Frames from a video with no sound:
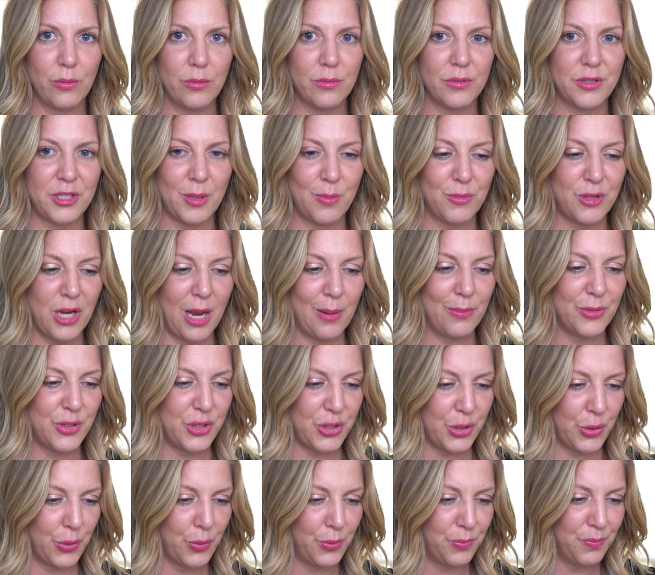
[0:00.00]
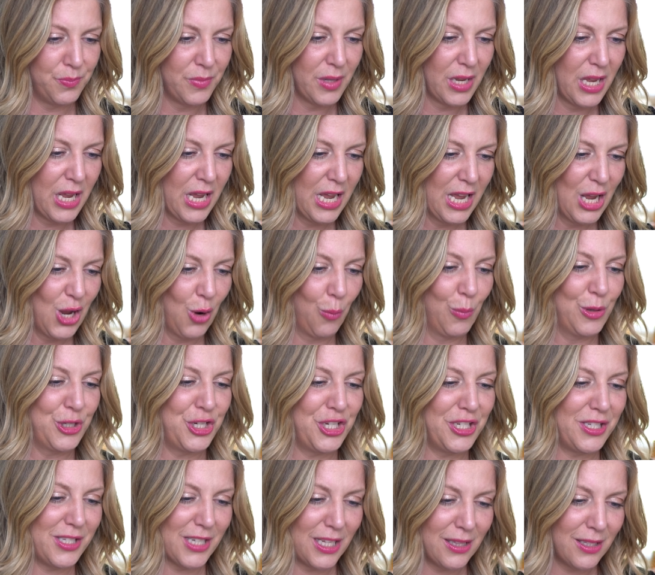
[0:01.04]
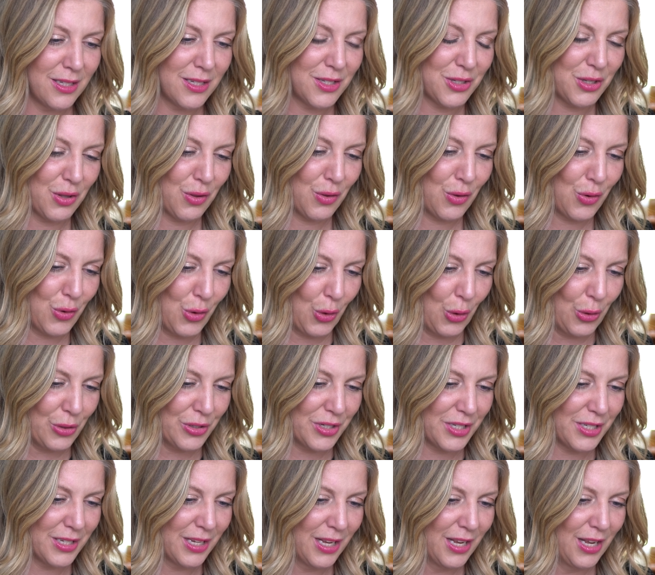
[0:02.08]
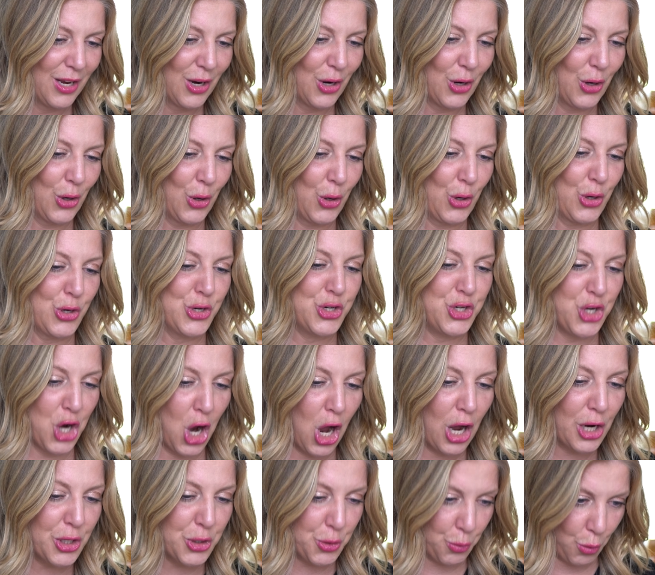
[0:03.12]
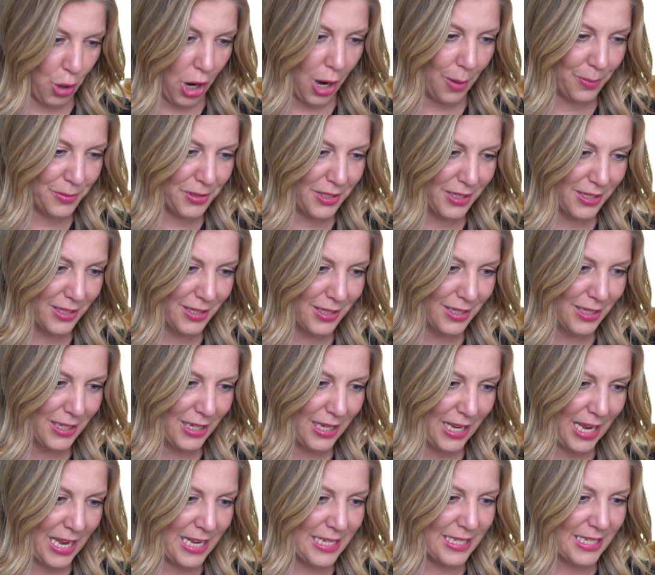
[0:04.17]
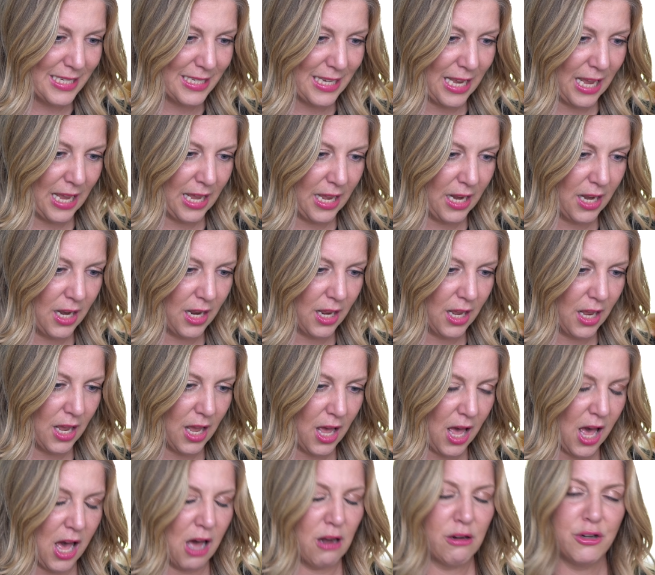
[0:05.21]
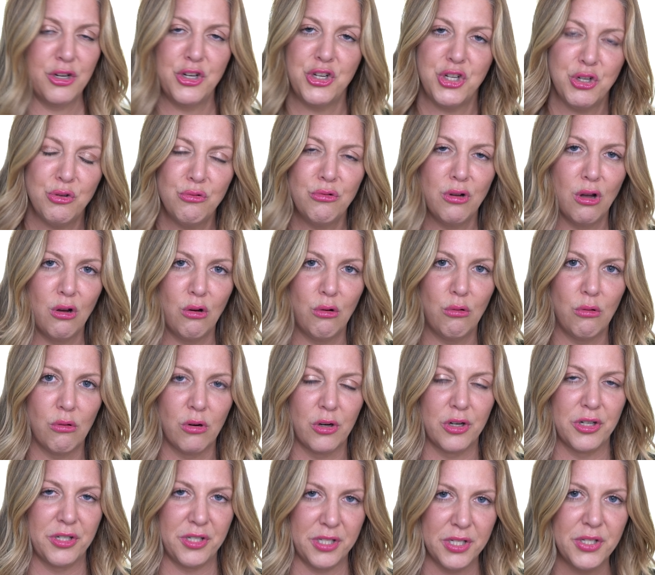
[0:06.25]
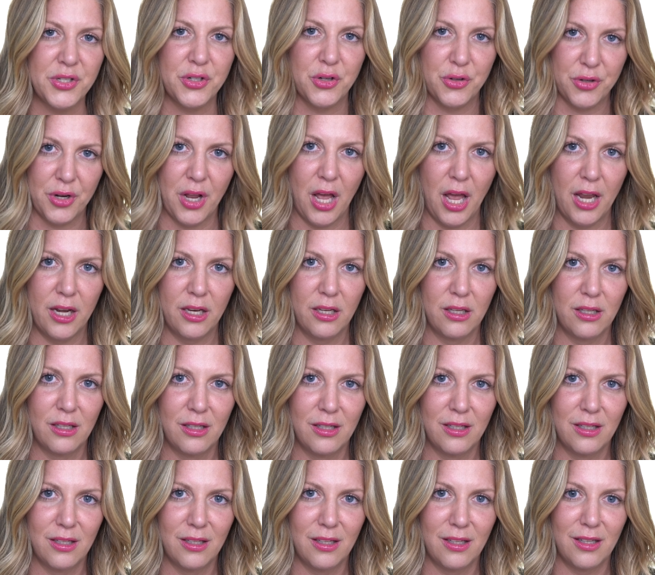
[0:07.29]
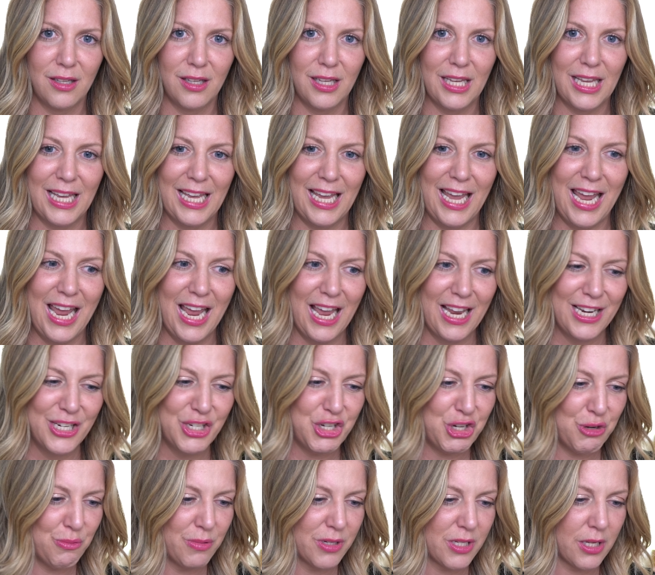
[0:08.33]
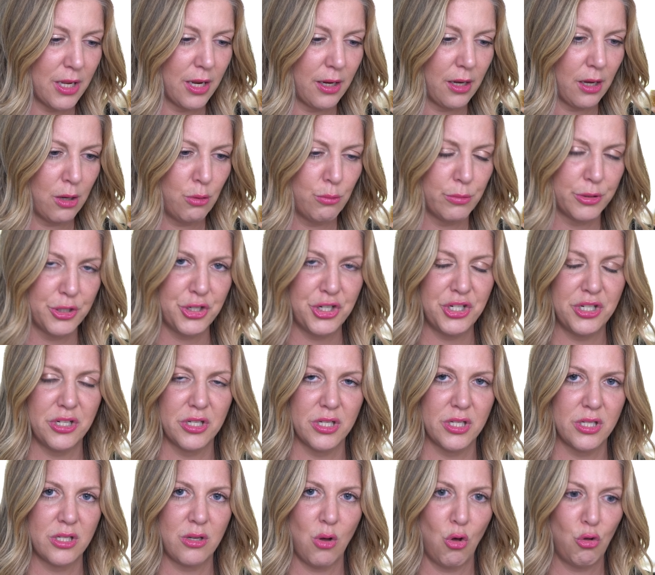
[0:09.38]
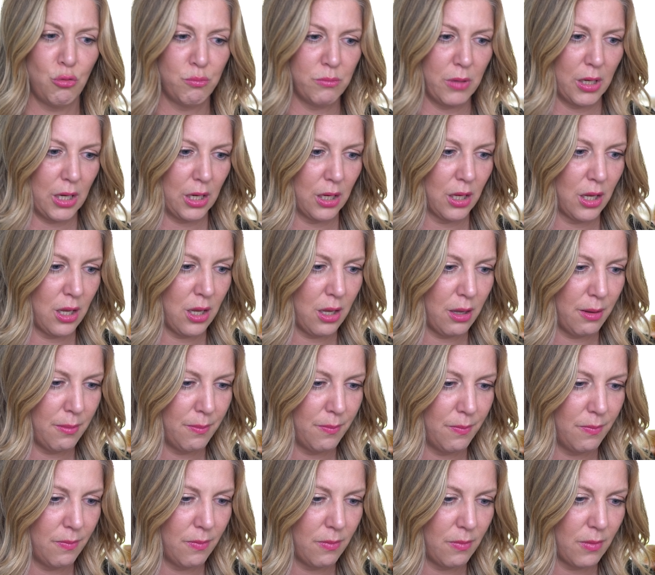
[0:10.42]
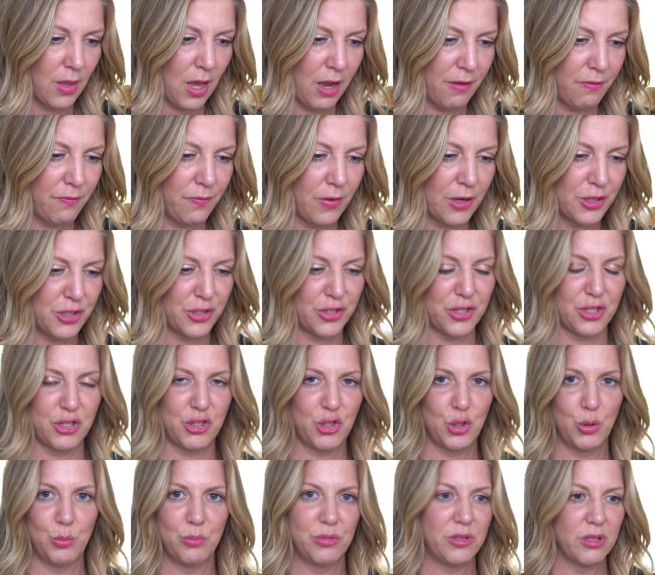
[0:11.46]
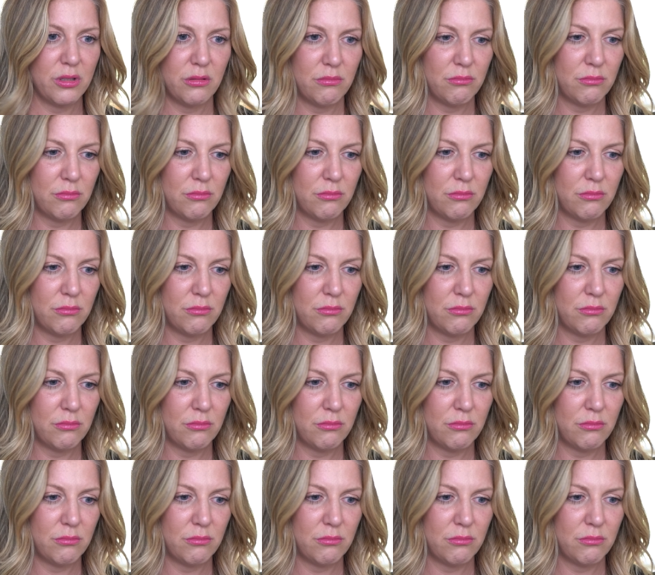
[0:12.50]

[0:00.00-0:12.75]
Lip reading: sometime soon. When she said this to the nurse, her jaw dropped and said, how did you know her sister died? And she was like, oh, well, she just told me. I just assumed